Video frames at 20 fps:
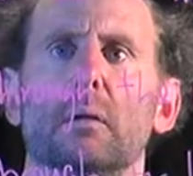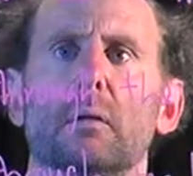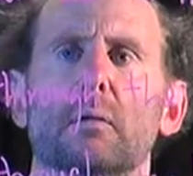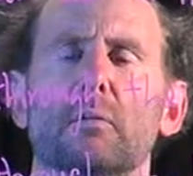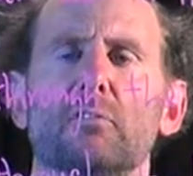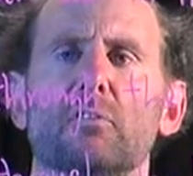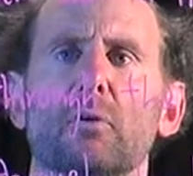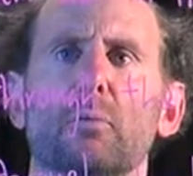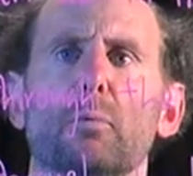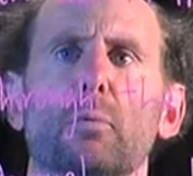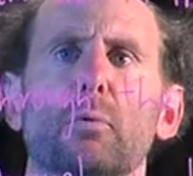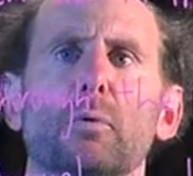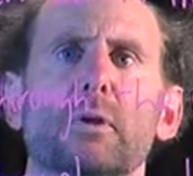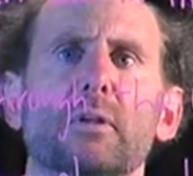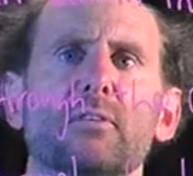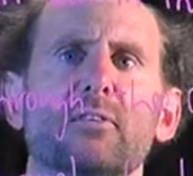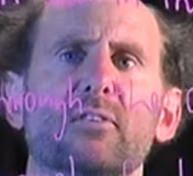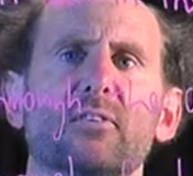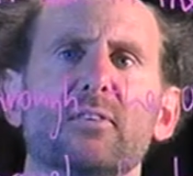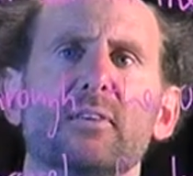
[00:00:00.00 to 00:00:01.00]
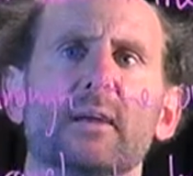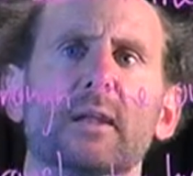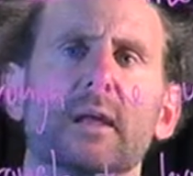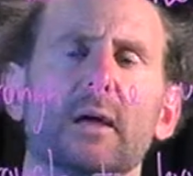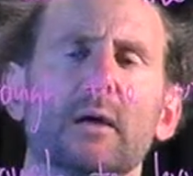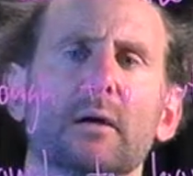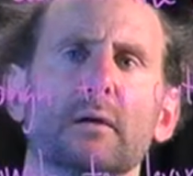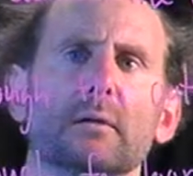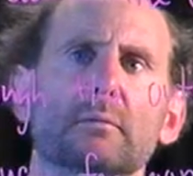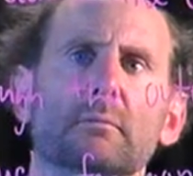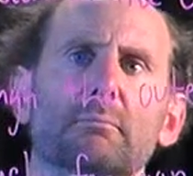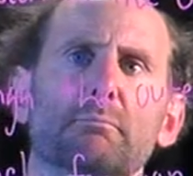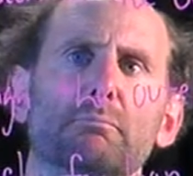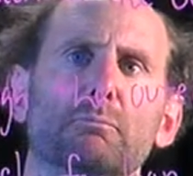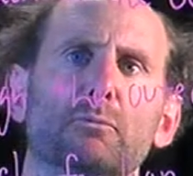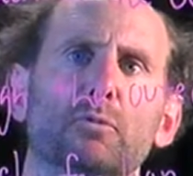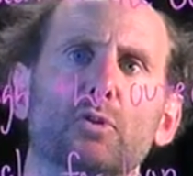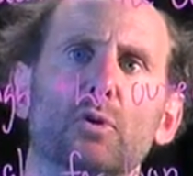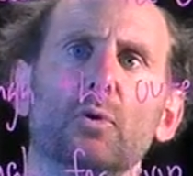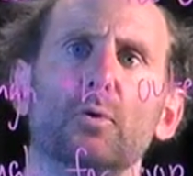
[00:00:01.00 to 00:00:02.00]
So we'll consider
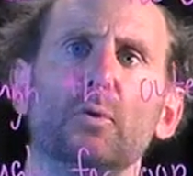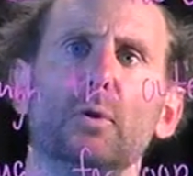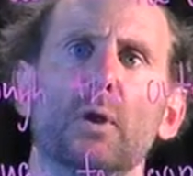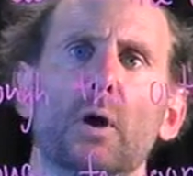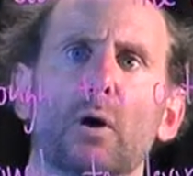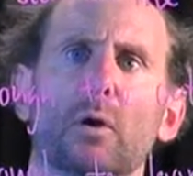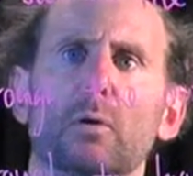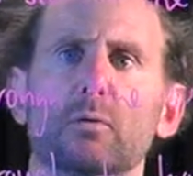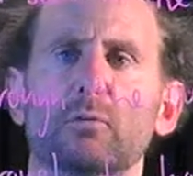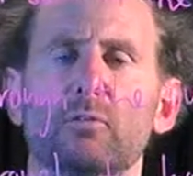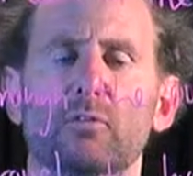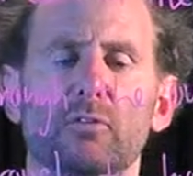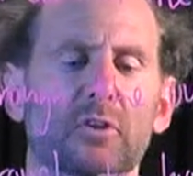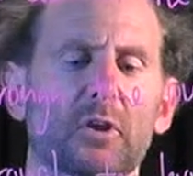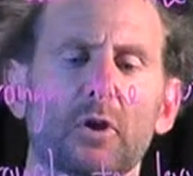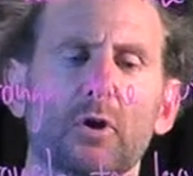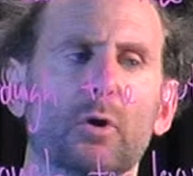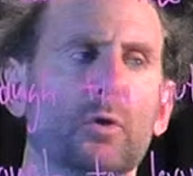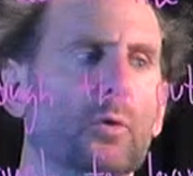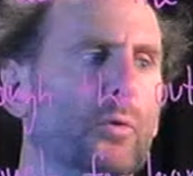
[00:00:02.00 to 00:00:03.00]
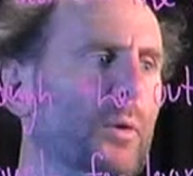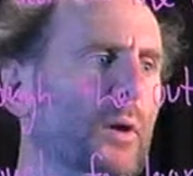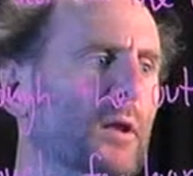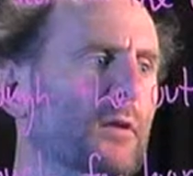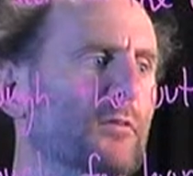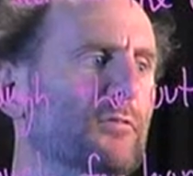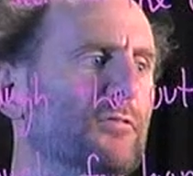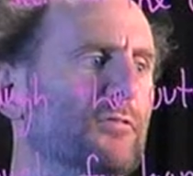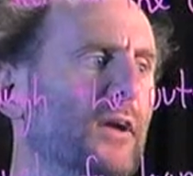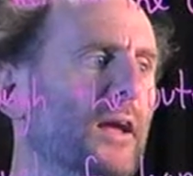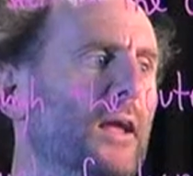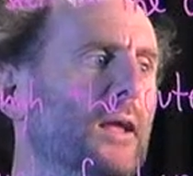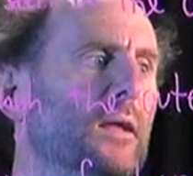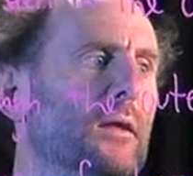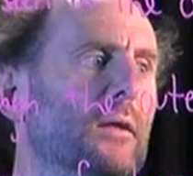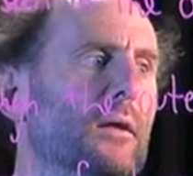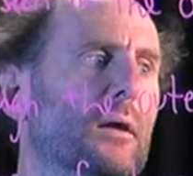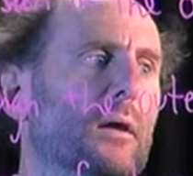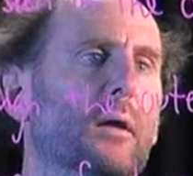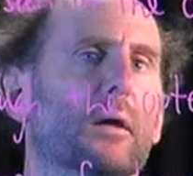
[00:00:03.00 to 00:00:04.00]
two nodes u and v
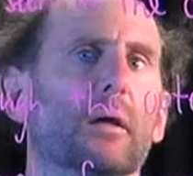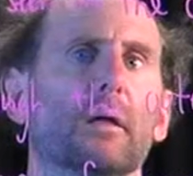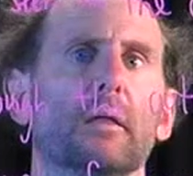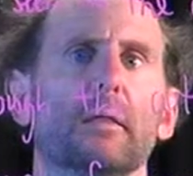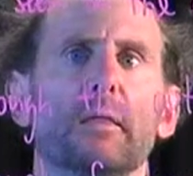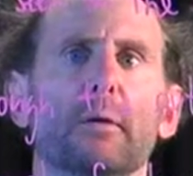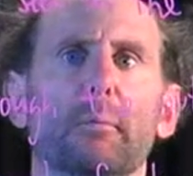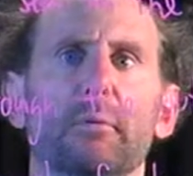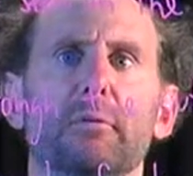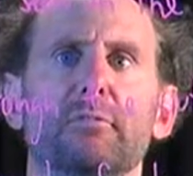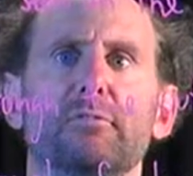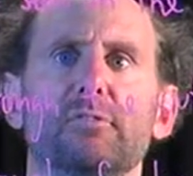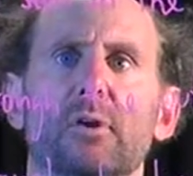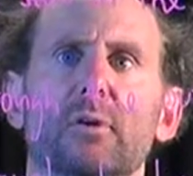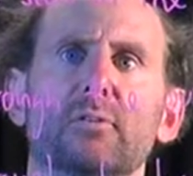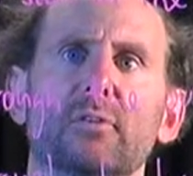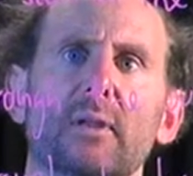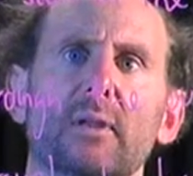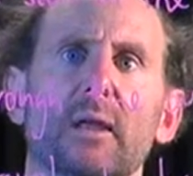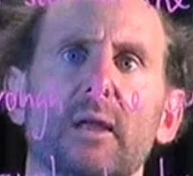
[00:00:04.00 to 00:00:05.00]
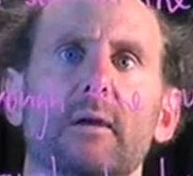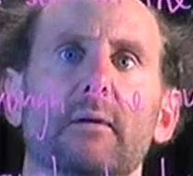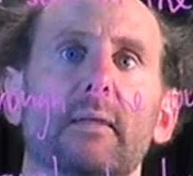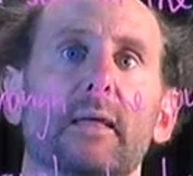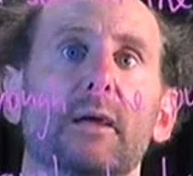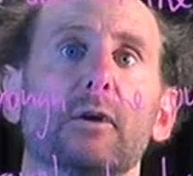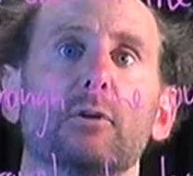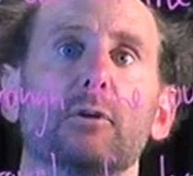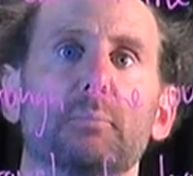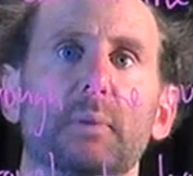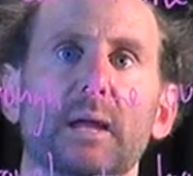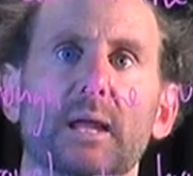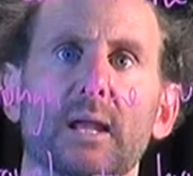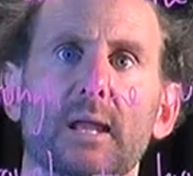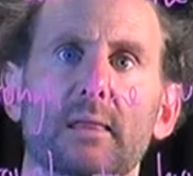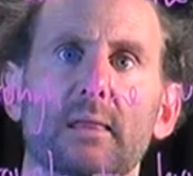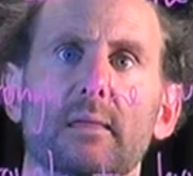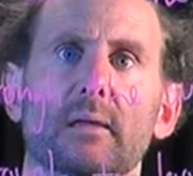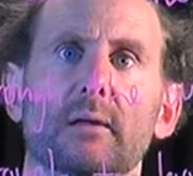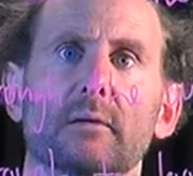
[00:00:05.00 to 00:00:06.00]
that we've chosen here, and they could be
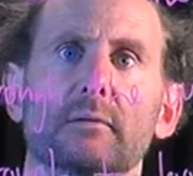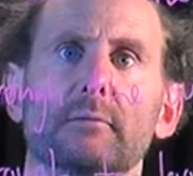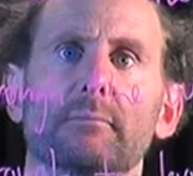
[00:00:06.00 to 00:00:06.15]
anything.